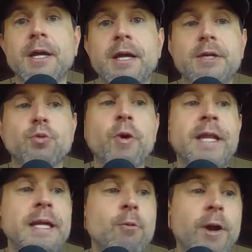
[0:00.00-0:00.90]
Because when
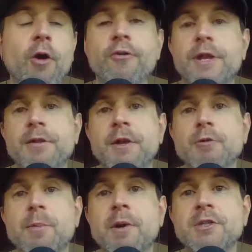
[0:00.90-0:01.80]
he went over there
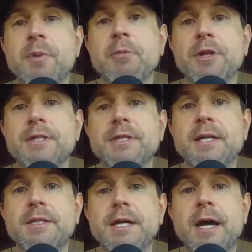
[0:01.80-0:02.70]
was a bunch of people that
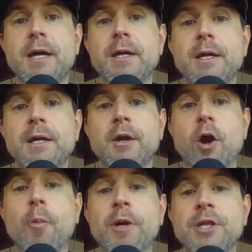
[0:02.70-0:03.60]
said,
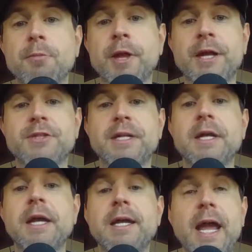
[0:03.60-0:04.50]
or a bunch of the players that,
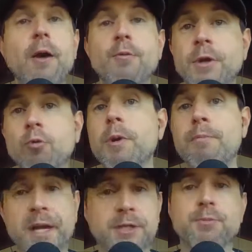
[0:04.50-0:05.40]
we
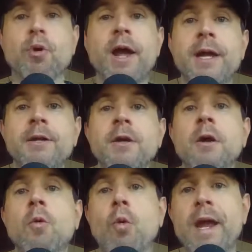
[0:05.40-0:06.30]
pick his brain,
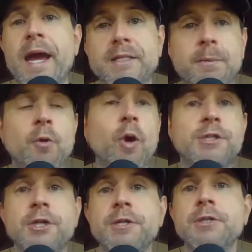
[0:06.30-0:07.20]
we ask him
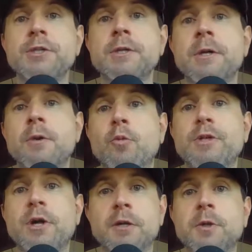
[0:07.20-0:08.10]
questions, we
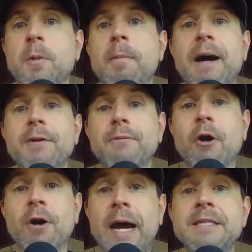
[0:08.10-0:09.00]
talk to him about
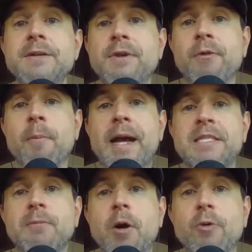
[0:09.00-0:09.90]
all kinds of different
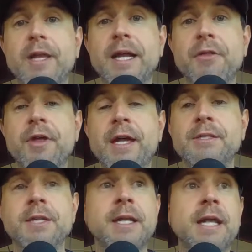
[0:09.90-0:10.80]
basketball-related
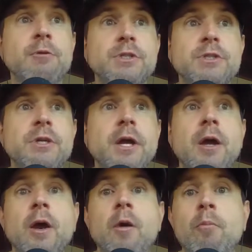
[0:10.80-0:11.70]
things, and he was,
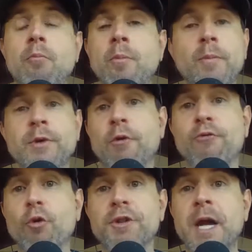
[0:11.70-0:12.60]

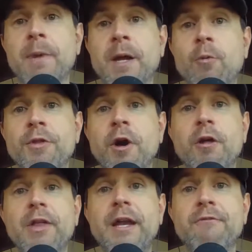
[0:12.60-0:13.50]
forthcoming with all
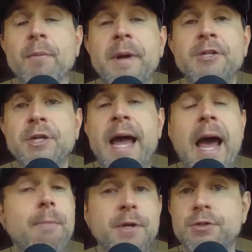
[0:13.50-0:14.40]
that information,
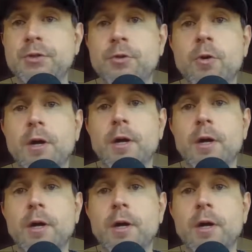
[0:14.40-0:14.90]
happy to